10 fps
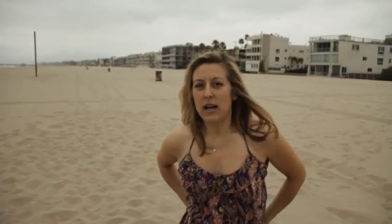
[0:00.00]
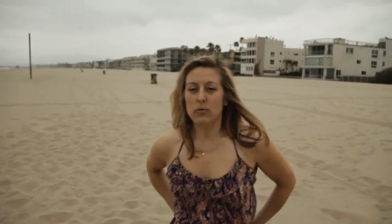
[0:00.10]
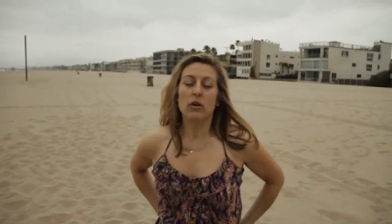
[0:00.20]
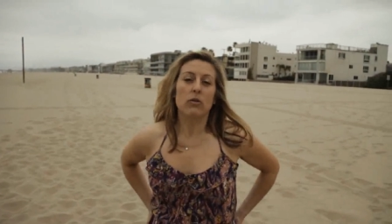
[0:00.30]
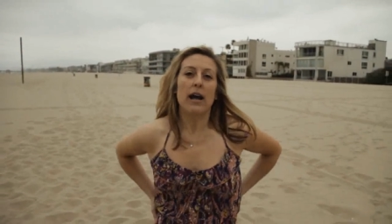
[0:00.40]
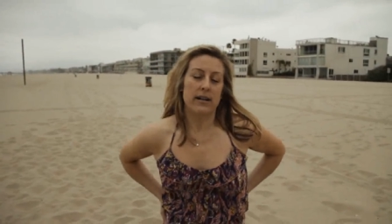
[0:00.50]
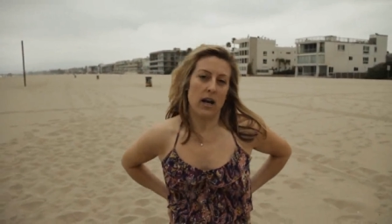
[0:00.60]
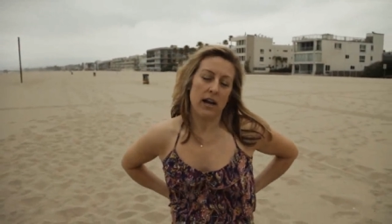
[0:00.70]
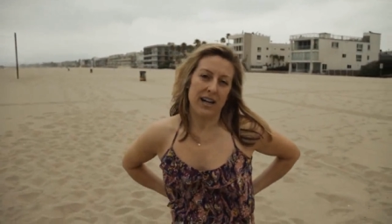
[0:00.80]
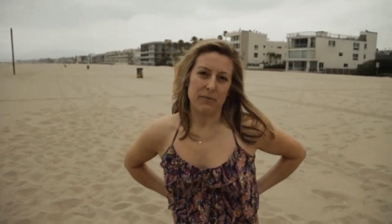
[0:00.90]
Yeah, yeah,
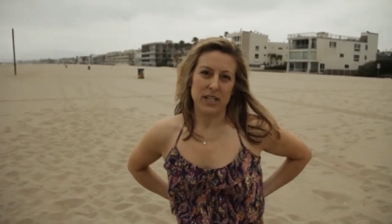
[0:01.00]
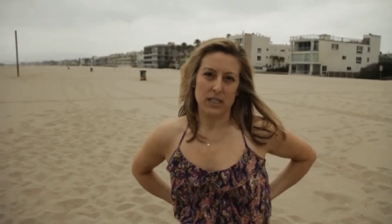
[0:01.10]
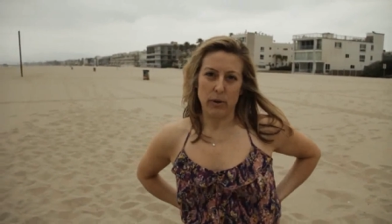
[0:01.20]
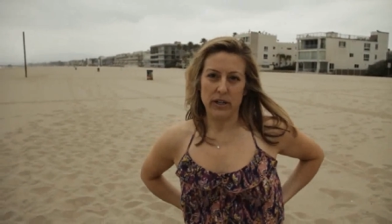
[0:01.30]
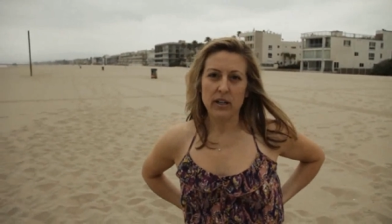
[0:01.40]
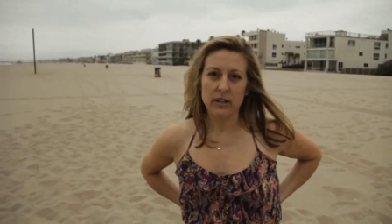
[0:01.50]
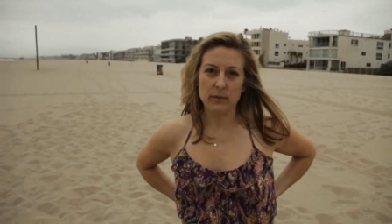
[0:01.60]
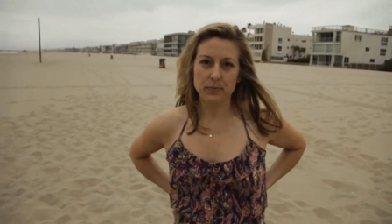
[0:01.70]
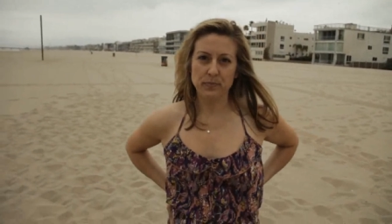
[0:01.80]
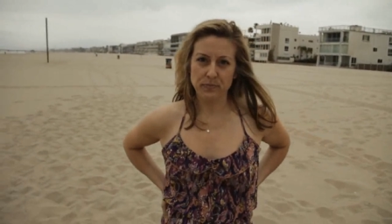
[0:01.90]
no, I, I am desperate.